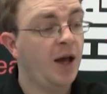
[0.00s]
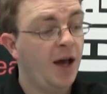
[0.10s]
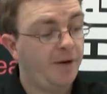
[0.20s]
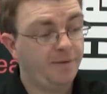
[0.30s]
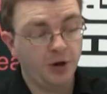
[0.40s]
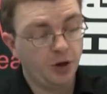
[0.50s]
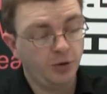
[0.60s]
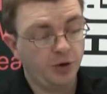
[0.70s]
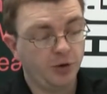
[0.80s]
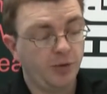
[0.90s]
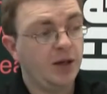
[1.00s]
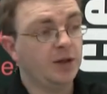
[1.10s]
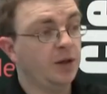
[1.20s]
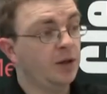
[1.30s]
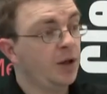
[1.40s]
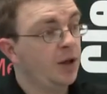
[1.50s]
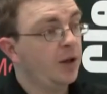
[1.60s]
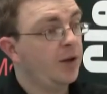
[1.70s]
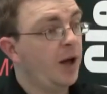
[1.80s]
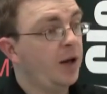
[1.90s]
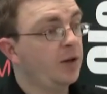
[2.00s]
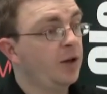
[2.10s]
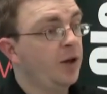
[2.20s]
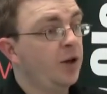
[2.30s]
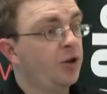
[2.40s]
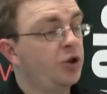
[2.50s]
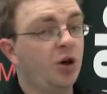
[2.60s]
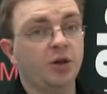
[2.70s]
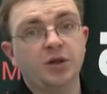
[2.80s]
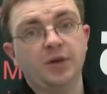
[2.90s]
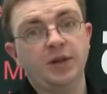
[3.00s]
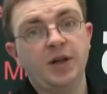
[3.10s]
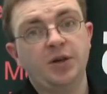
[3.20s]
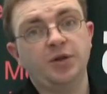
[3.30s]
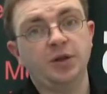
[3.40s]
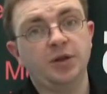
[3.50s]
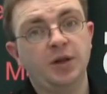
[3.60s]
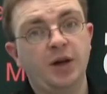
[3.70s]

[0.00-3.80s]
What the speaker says: if for no other reason than the shortness of the sections.